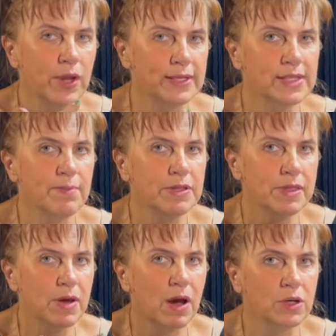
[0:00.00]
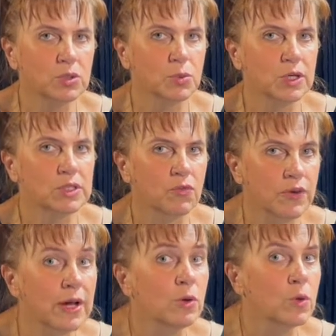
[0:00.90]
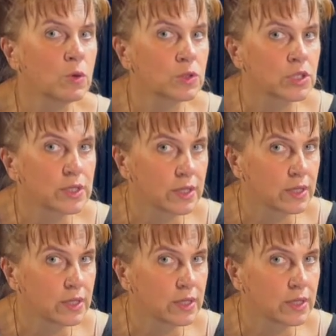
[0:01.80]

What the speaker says: examine the artworks of old